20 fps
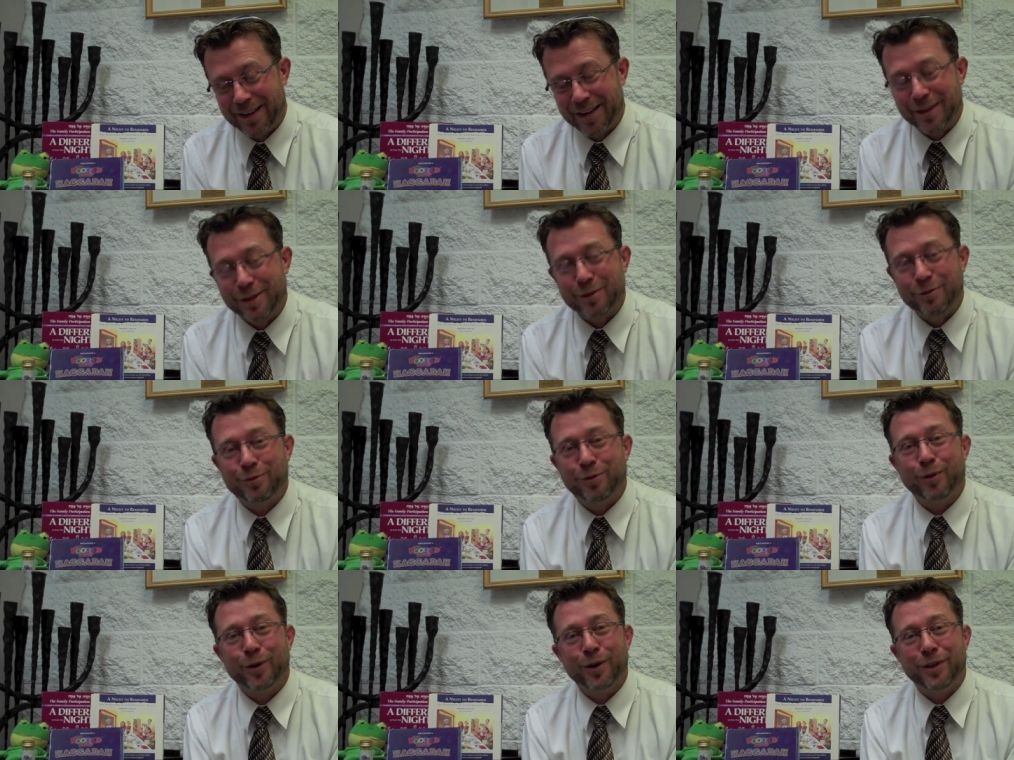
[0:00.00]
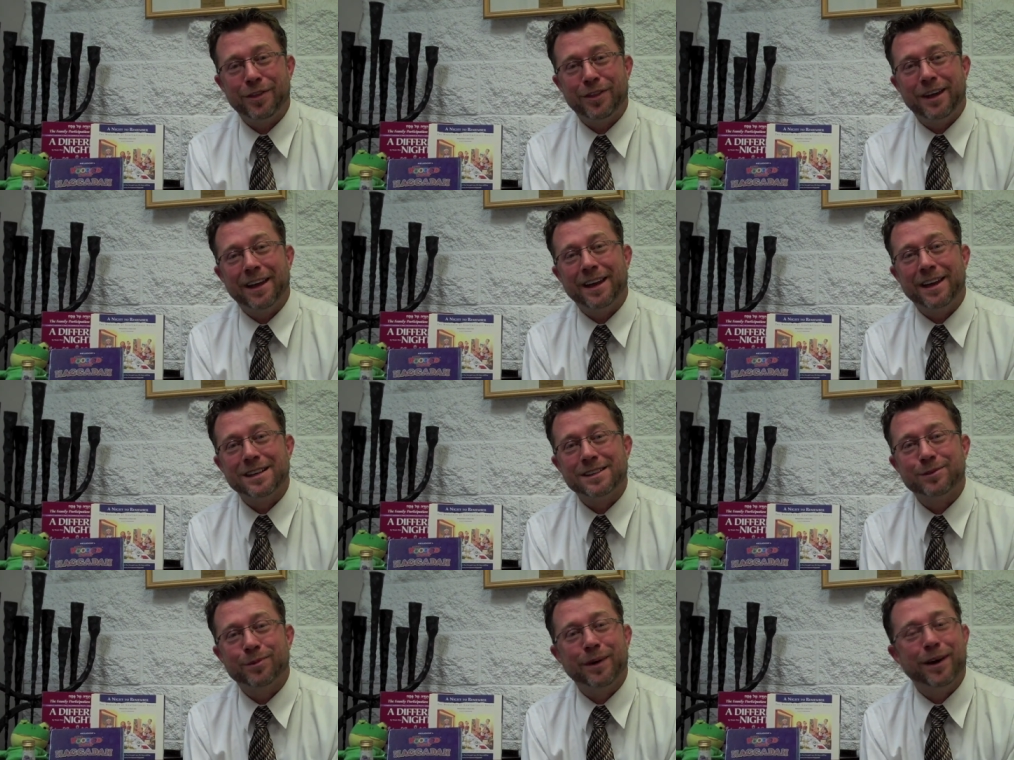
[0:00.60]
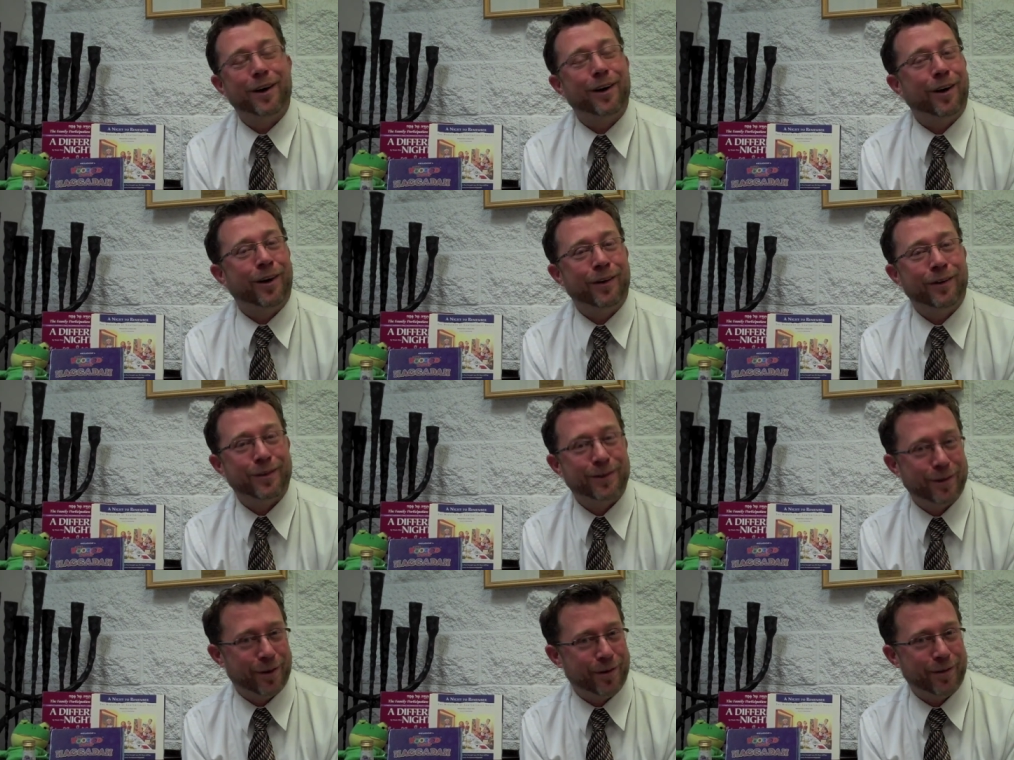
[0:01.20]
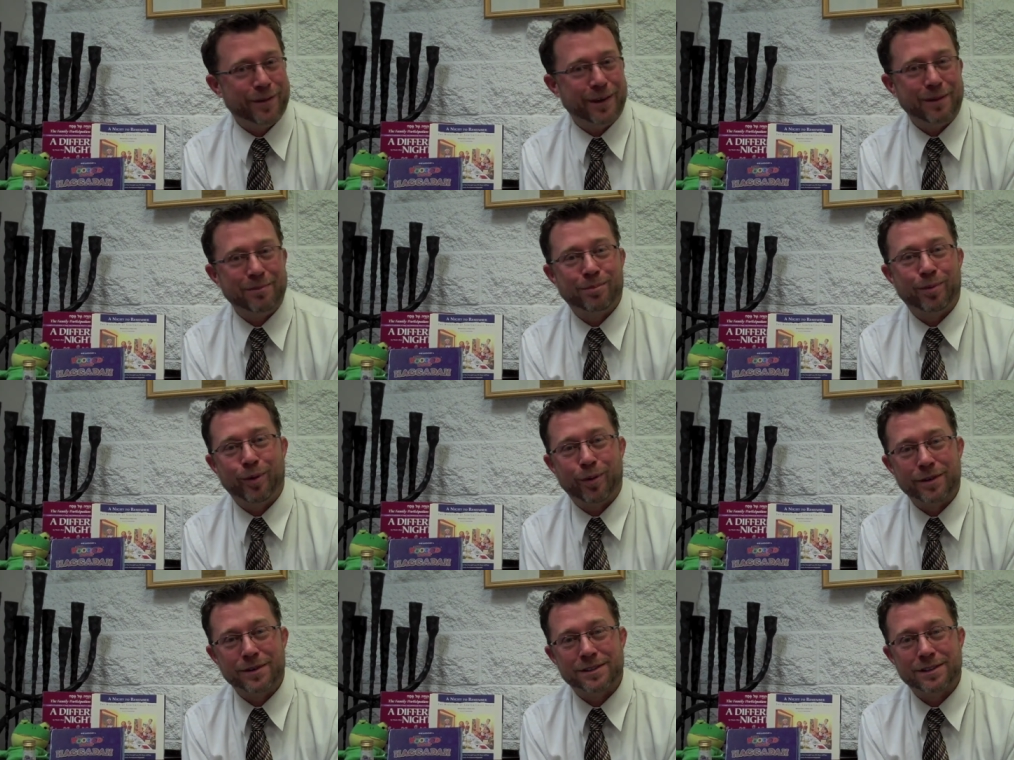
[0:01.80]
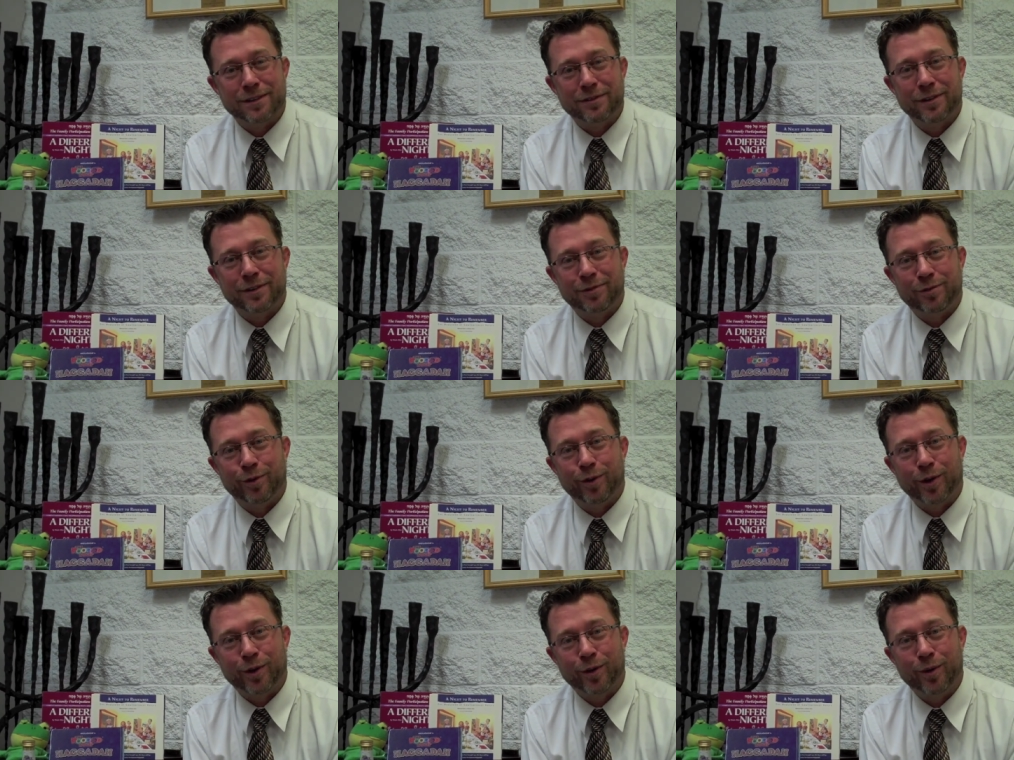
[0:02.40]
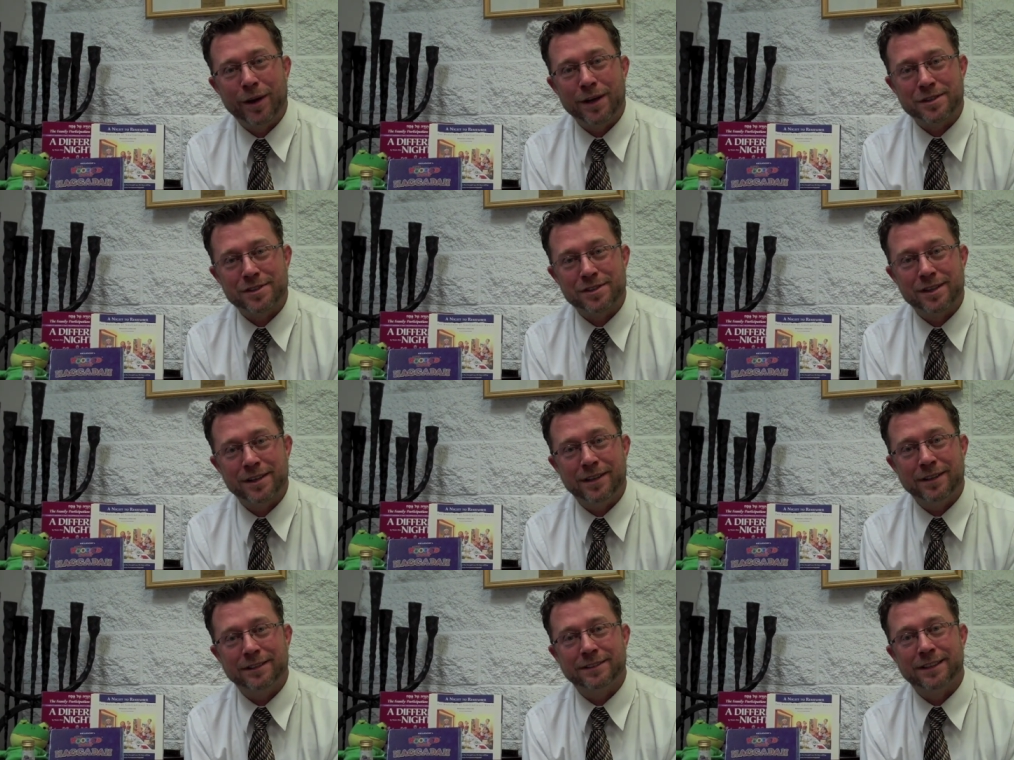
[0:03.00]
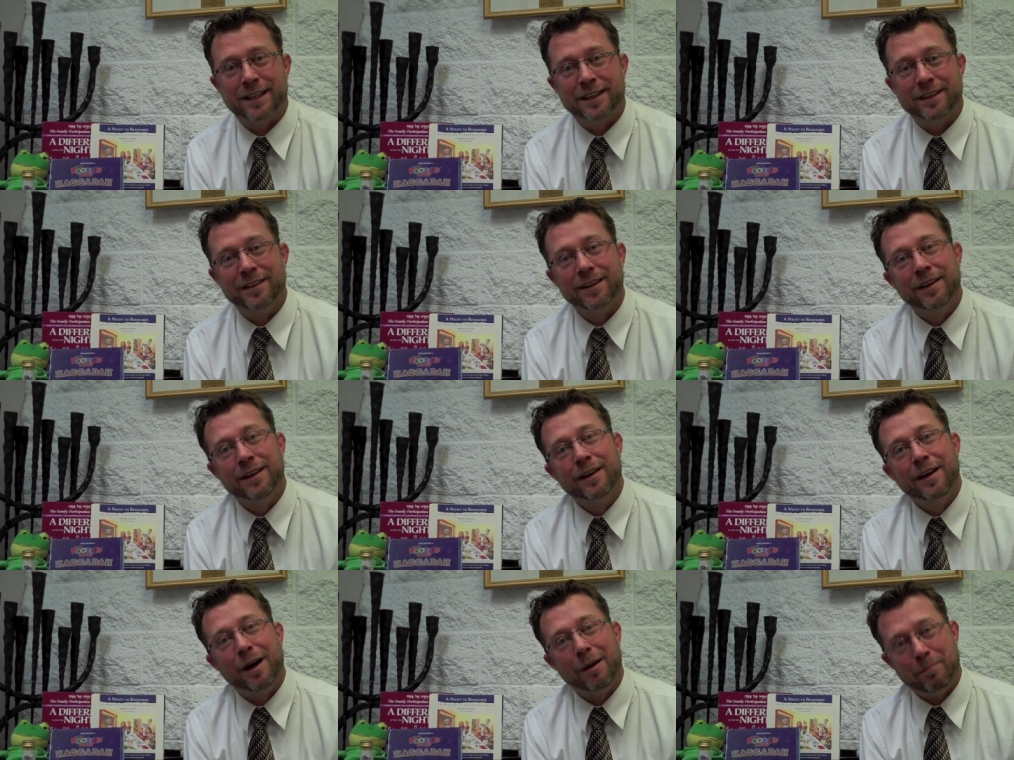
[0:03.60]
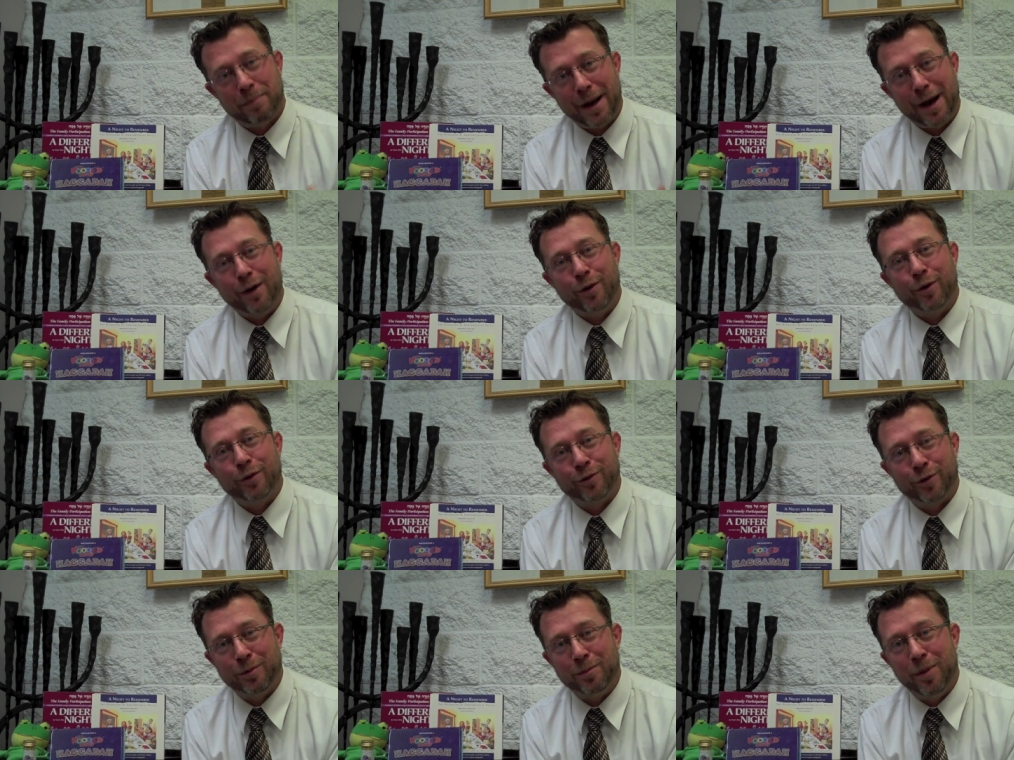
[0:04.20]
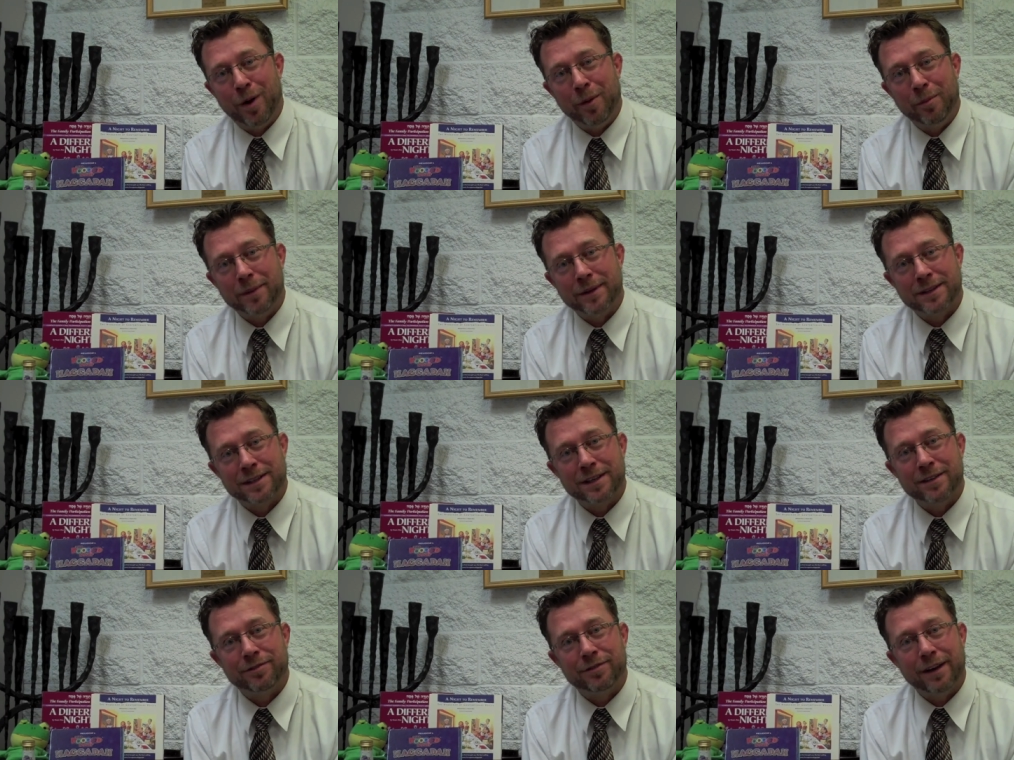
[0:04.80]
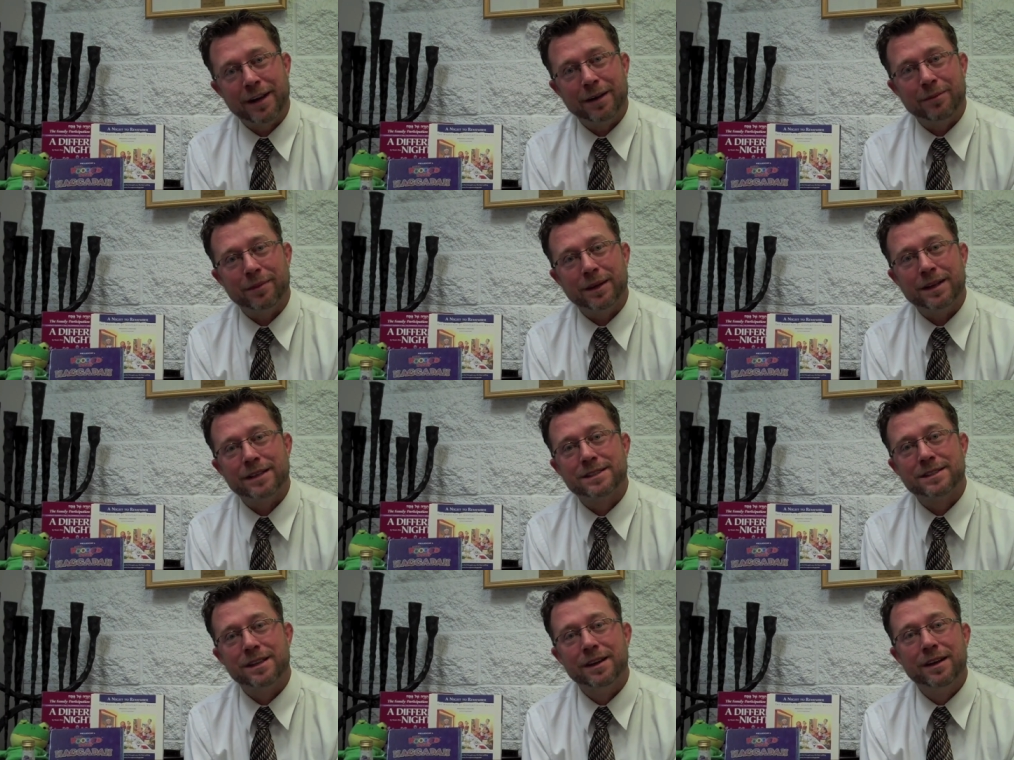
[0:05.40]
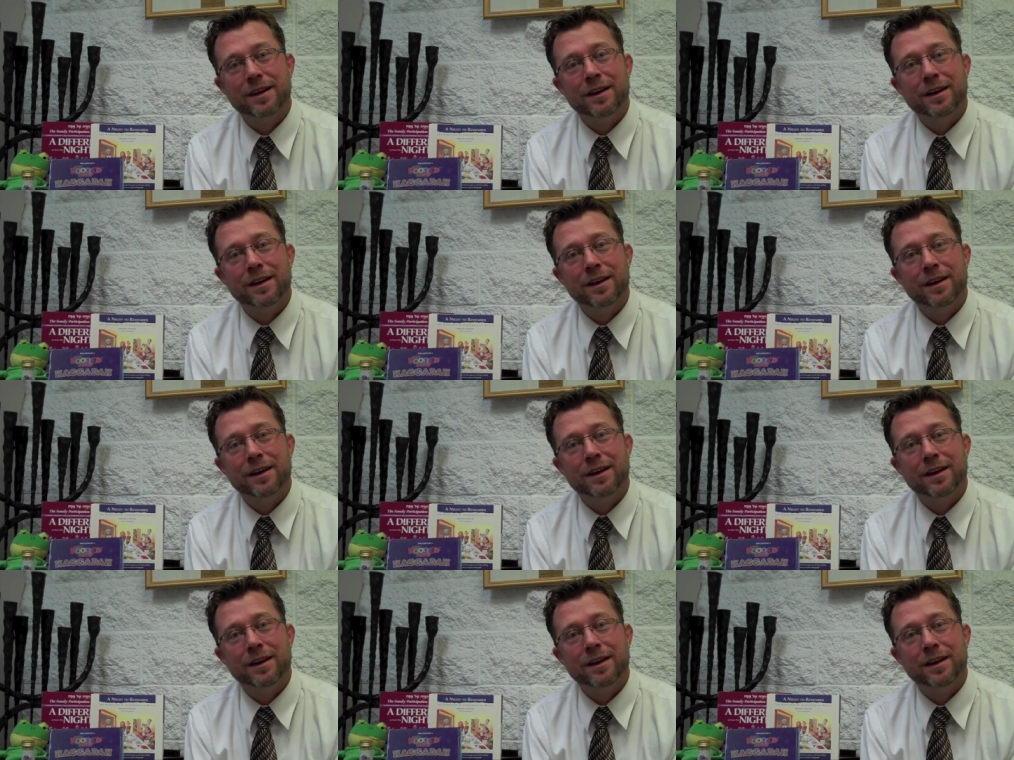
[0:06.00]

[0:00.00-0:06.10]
The fourth thing is, we all know the importance of the 4 questions and a powerful moment in families.